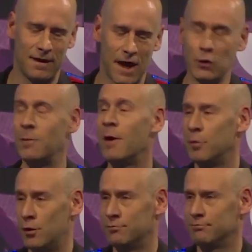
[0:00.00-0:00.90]
And
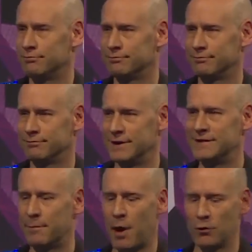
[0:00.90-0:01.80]
remember, it's
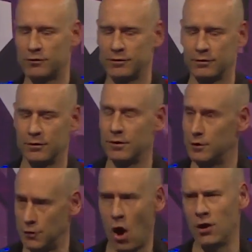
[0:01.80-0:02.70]
about
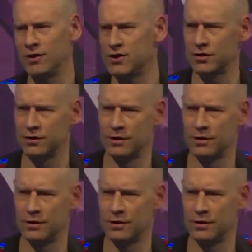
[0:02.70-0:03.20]
knowledge,